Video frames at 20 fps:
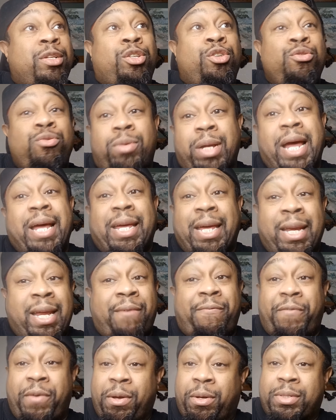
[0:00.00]
do like
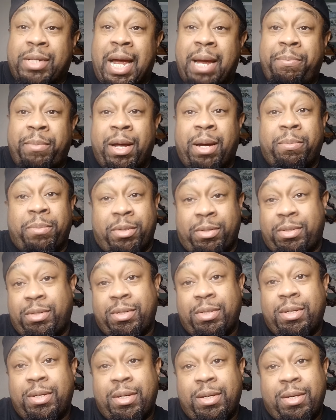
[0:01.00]
NFL-type numbers.
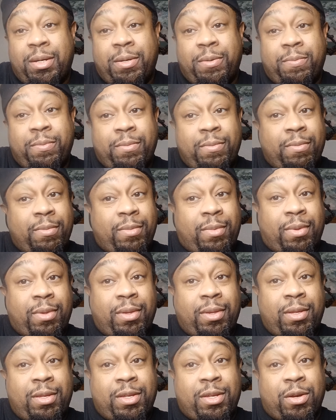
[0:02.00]

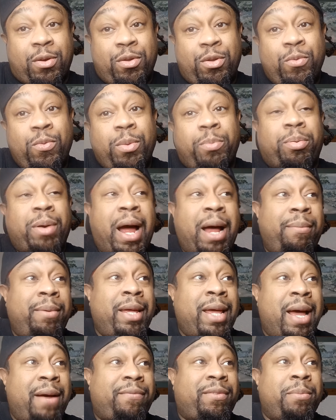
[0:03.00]
So you would
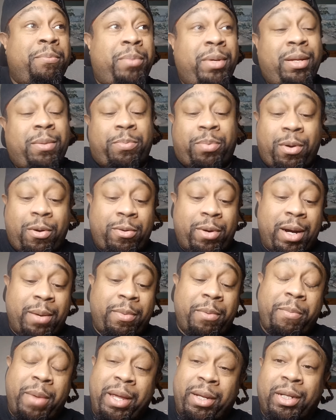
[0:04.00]
probably have to be the
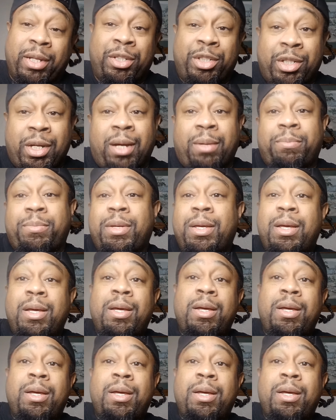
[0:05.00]
program to make the jump